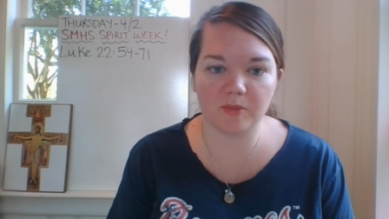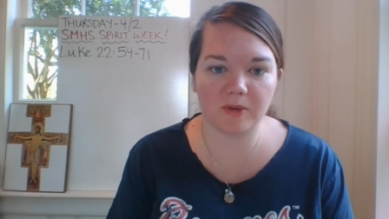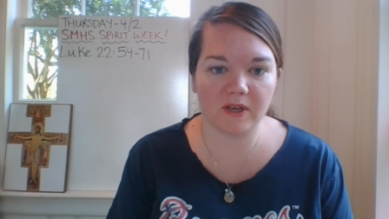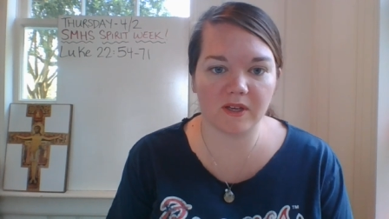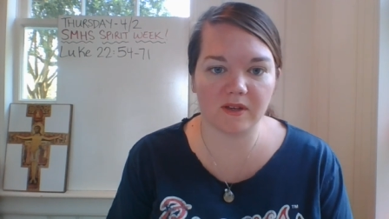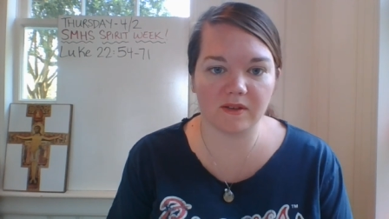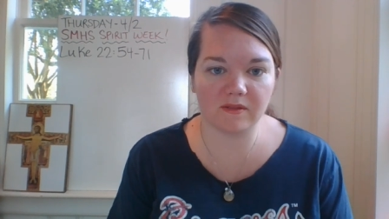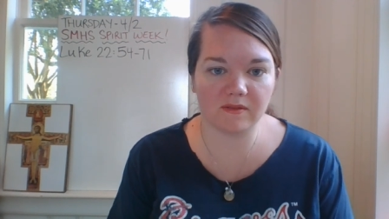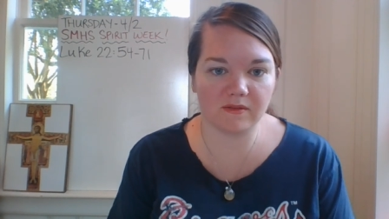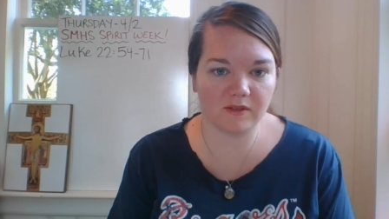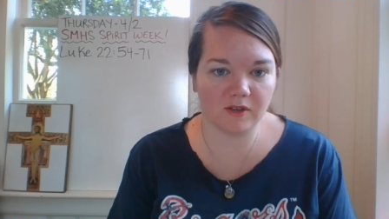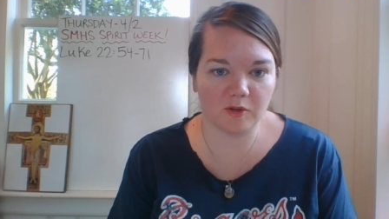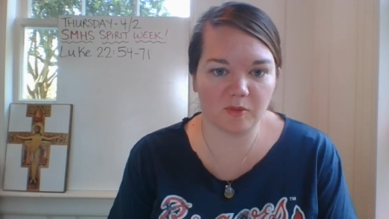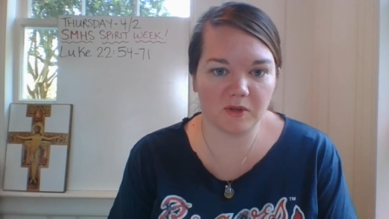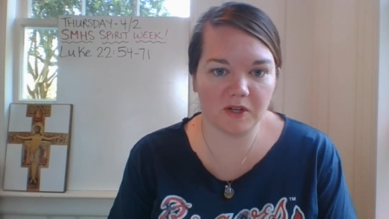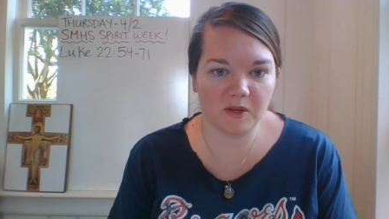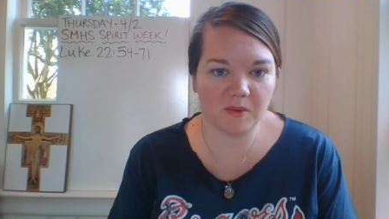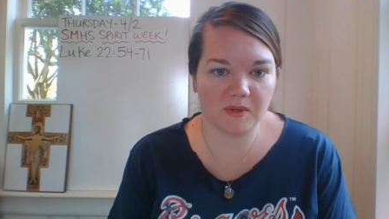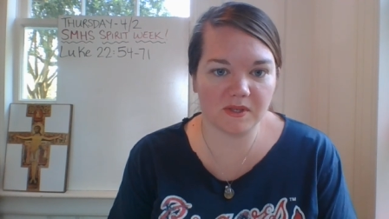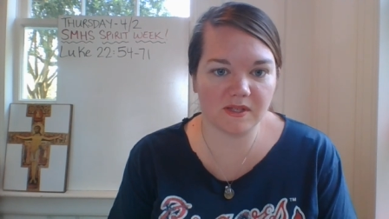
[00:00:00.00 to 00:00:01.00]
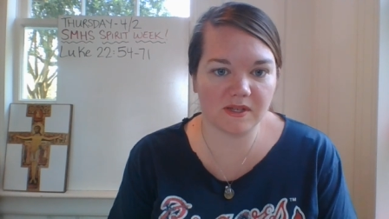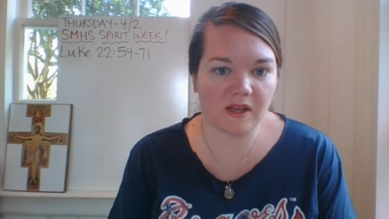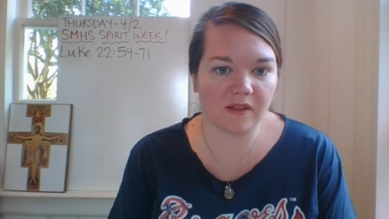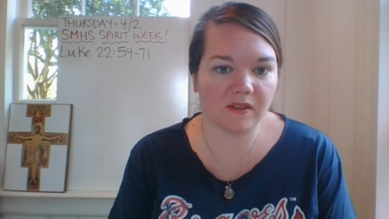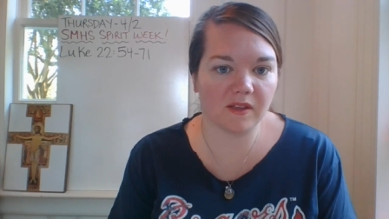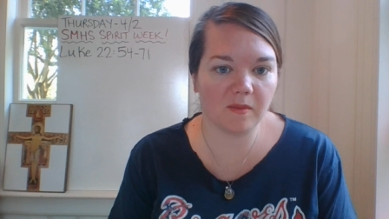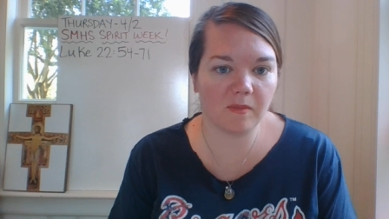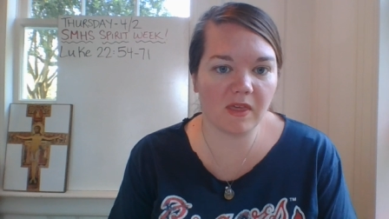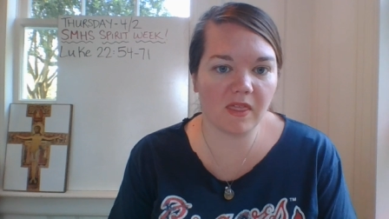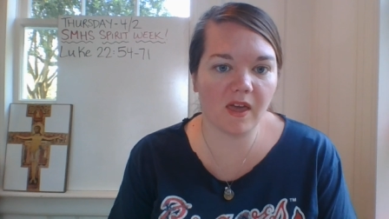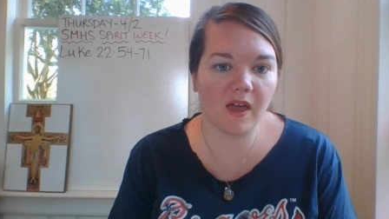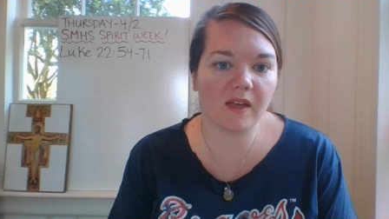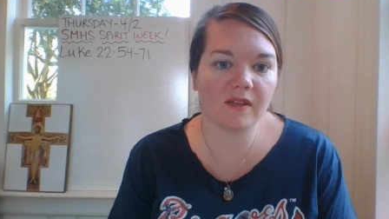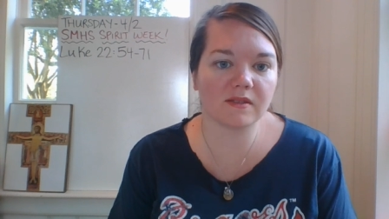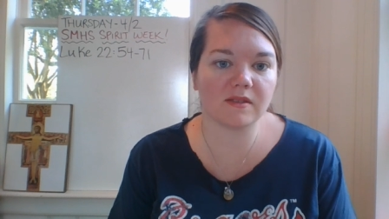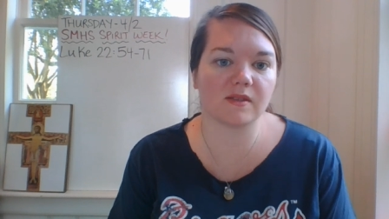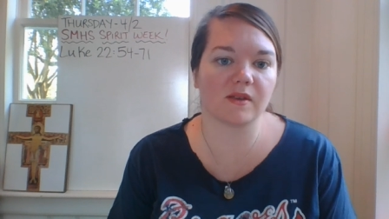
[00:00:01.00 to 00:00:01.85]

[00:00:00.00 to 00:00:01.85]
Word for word: but nobody was telling me that.